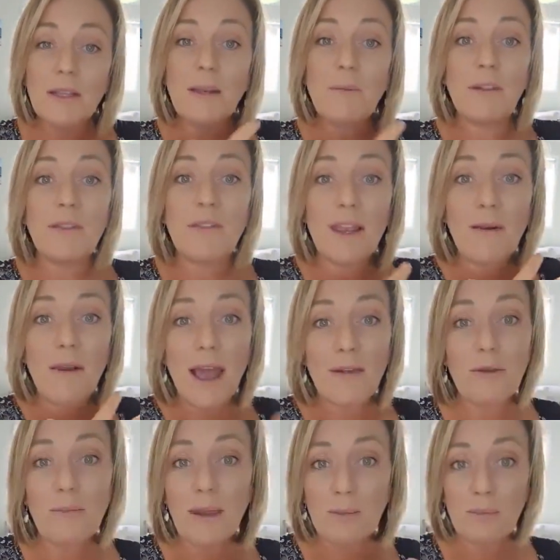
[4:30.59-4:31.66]
but there are other
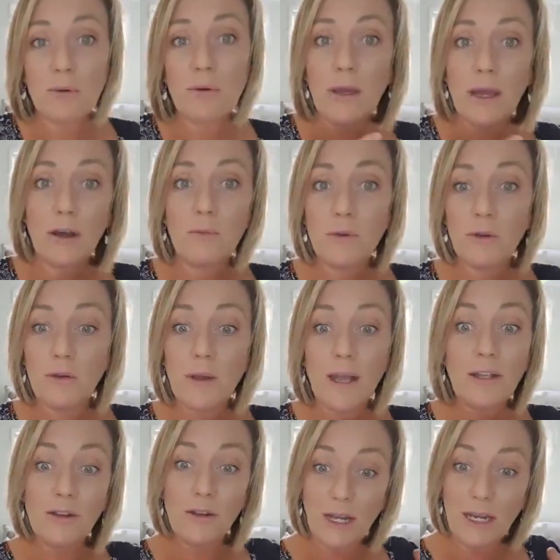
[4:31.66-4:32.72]
people who help you and
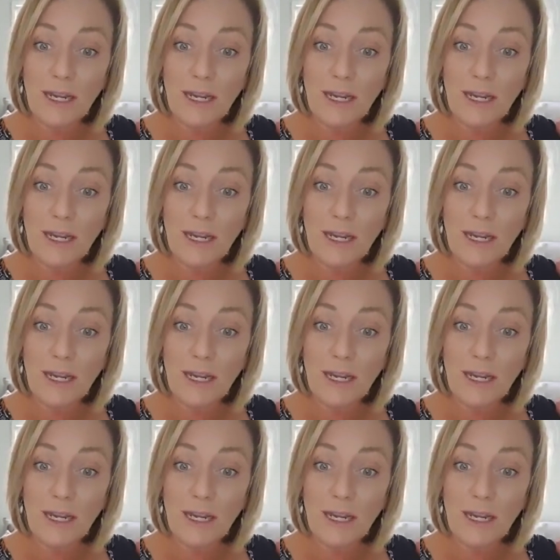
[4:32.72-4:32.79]
you can